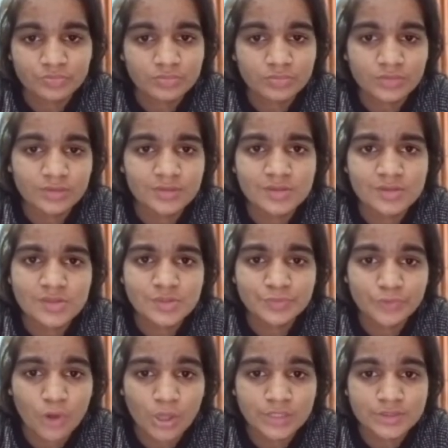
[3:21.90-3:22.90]
This is
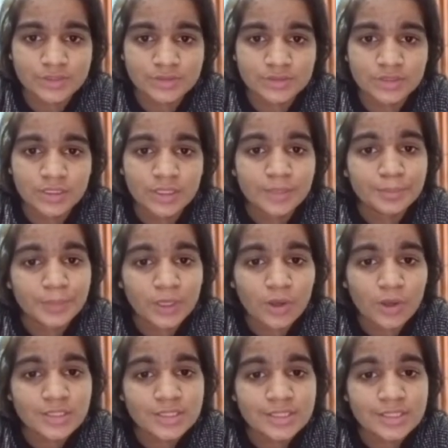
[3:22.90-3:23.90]
false
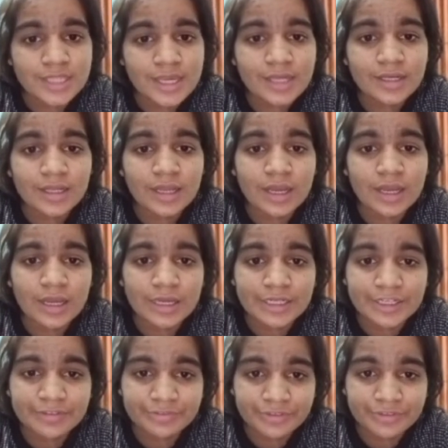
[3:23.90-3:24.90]
because they are
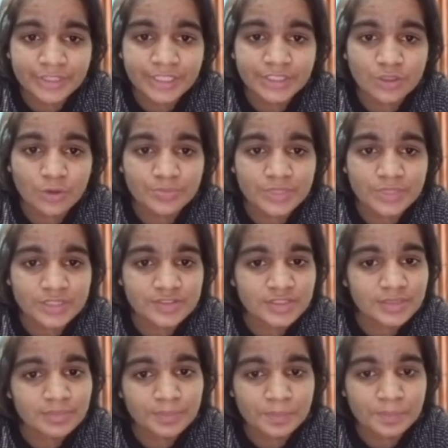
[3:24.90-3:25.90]
different objects
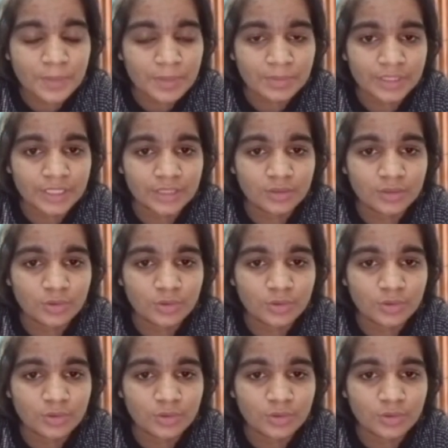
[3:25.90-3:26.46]
in memory.